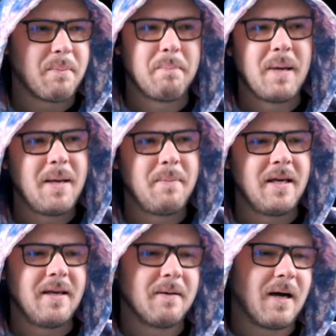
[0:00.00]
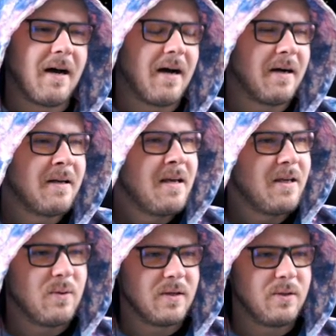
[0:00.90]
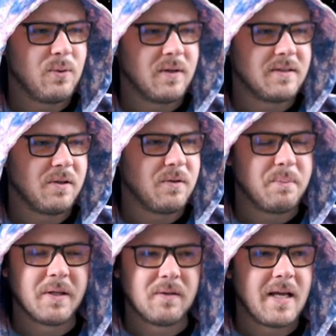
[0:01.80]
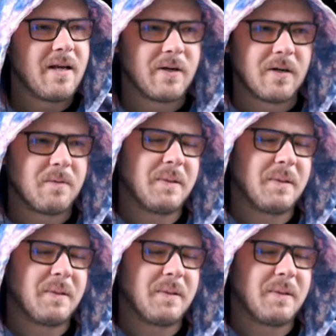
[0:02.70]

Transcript: Maybe uh, you can do it a little bit later,